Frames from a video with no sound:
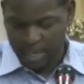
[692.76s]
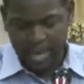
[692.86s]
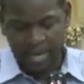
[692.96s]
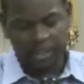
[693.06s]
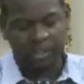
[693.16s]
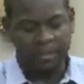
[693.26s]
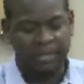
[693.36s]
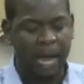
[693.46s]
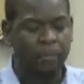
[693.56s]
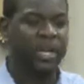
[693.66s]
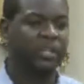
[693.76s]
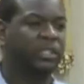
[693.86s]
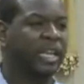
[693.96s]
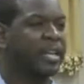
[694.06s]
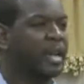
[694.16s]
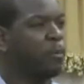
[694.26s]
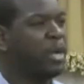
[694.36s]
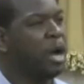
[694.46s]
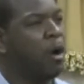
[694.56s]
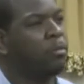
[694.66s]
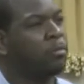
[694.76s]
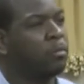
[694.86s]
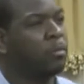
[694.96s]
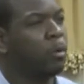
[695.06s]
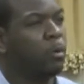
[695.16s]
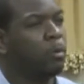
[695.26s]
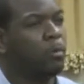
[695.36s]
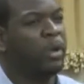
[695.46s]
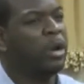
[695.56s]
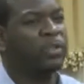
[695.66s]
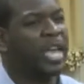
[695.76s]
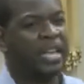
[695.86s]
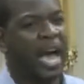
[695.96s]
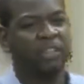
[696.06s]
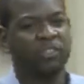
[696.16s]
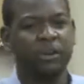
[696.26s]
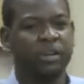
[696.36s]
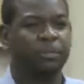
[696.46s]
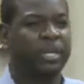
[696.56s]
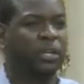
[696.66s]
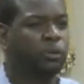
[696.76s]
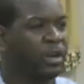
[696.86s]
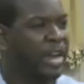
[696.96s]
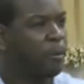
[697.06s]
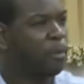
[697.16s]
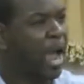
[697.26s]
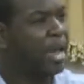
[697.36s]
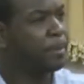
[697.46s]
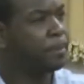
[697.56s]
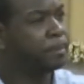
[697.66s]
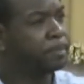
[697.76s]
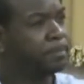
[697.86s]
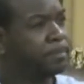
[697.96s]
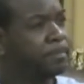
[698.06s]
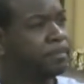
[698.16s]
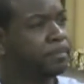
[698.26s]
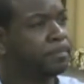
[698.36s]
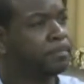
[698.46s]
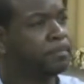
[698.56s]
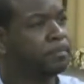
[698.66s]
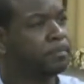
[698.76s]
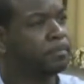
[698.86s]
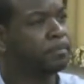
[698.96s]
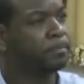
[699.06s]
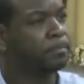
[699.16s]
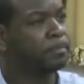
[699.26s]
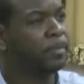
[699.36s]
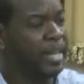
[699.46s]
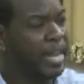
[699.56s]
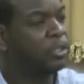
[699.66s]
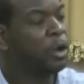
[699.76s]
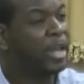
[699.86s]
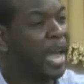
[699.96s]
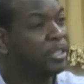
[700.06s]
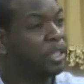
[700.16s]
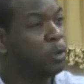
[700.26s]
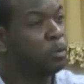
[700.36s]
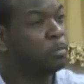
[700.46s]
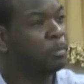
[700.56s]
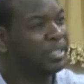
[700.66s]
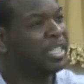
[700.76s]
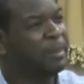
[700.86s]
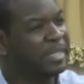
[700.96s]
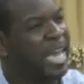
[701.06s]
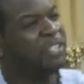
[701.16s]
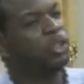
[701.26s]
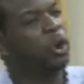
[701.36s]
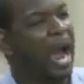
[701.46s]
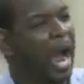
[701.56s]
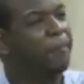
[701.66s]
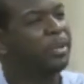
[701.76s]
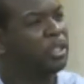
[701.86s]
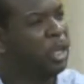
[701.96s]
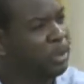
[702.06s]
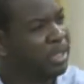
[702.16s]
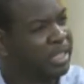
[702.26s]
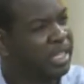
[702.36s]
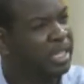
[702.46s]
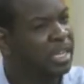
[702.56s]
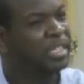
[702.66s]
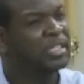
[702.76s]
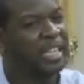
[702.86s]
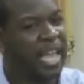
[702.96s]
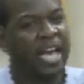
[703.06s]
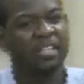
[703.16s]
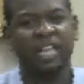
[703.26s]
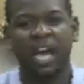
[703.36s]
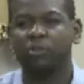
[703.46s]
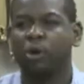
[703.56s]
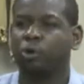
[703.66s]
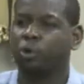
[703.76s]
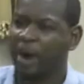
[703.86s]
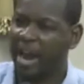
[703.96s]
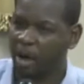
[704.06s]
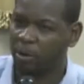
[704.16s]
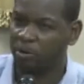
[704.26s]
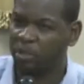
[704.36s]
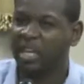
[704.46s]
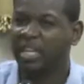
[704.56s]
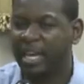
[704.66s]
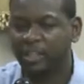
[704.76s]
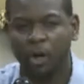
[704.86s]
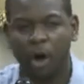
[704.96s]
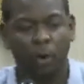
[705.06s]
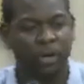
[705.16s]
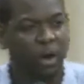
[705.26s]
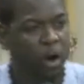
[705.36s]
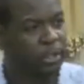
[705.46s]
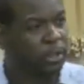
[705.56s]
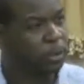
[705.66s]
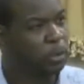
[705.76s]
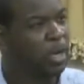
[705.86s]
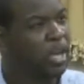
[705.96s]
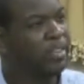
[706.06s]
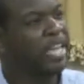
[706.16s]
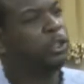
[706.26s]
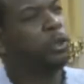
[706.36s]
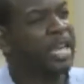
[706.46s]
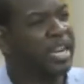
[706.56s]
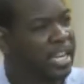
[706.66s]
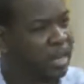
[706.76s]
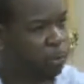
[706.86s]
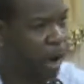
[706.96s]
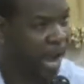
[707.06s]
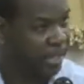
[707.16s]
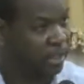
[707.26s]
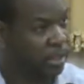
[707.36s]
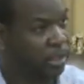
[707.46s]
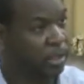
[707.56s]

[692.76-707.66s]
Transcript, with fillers: And look, sometimes we understand that we don't think God is hearing us because we're not right. Come on, preacher. And that's okay too. But see, that's your opportunity to cast down those crowns that you're holding on to, that you can get right.